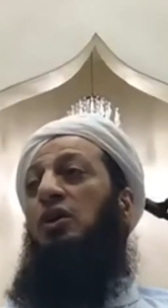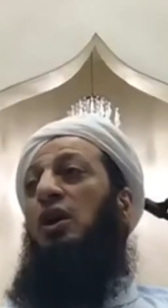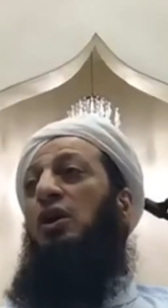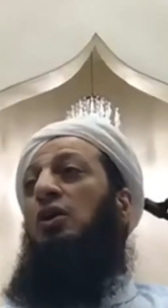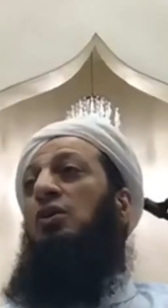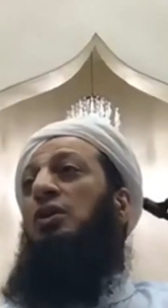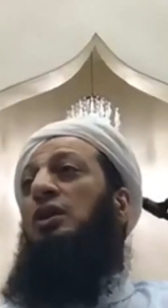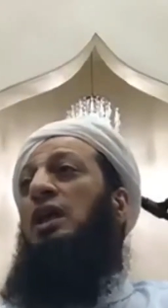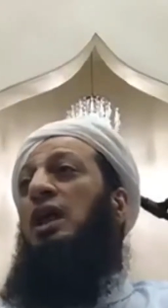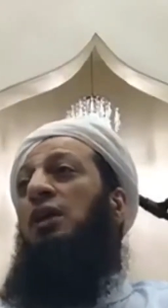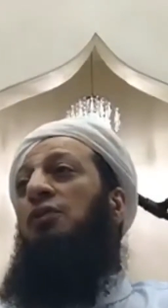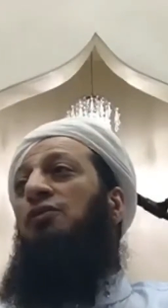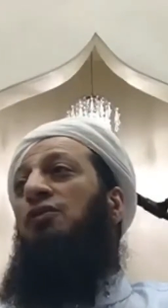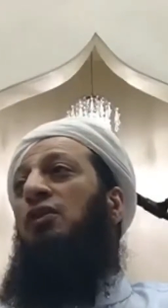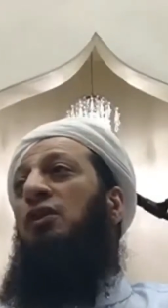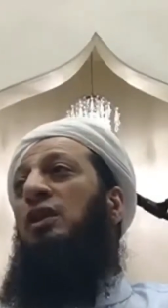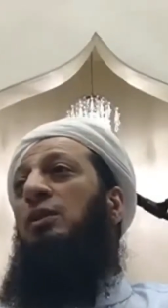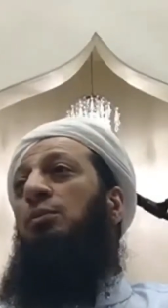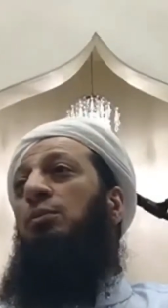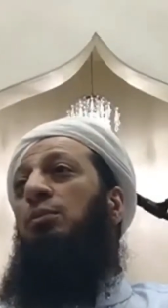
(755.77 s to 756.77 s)
you are looking
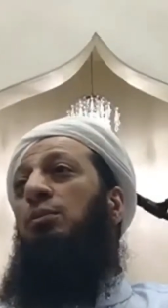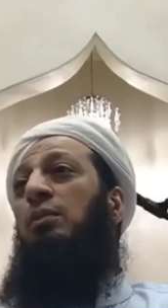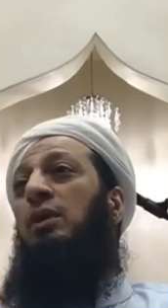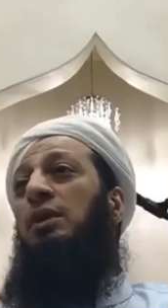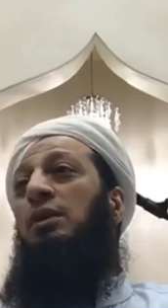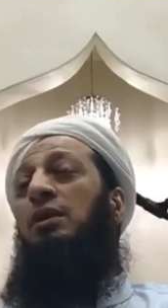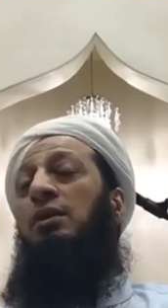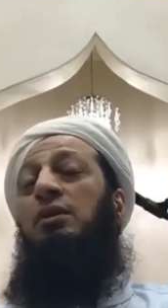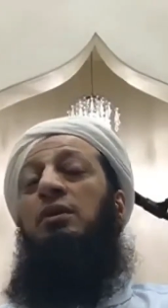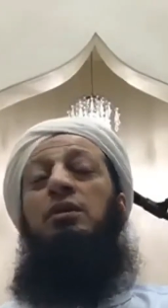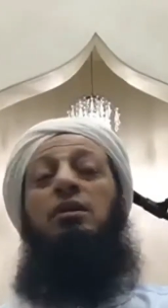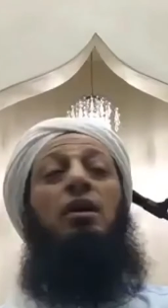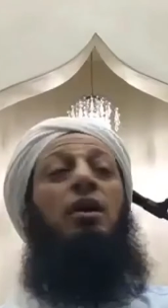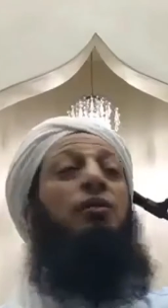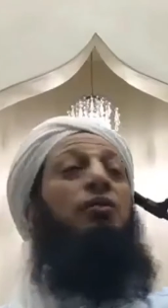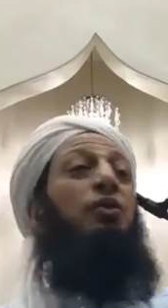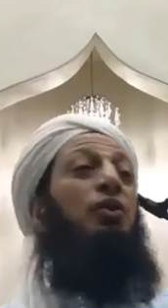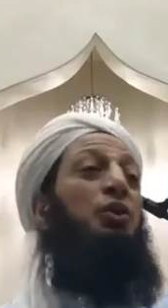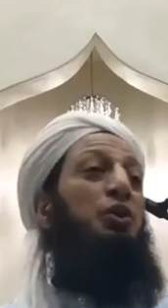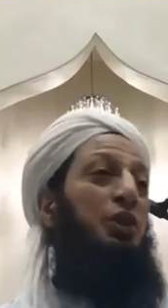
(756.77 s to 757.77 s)
for the mother
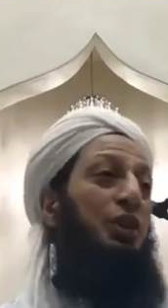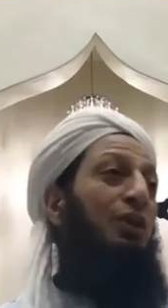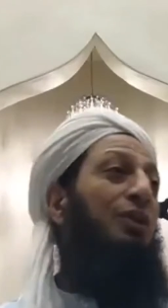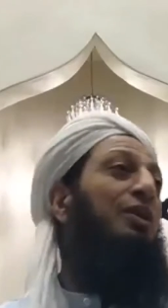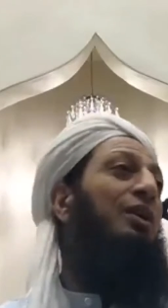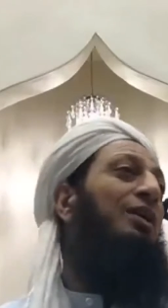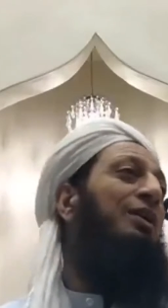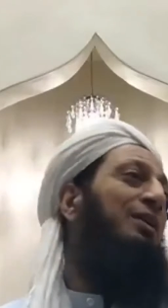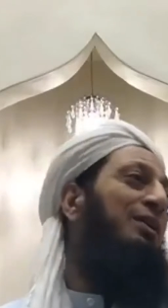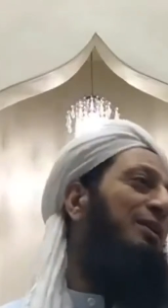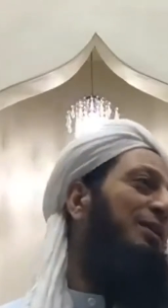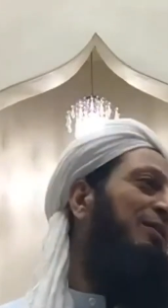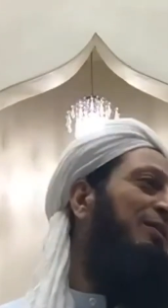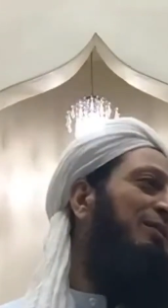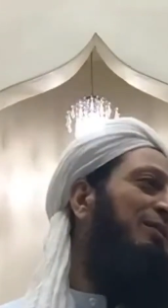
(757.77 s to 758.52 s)
of your children.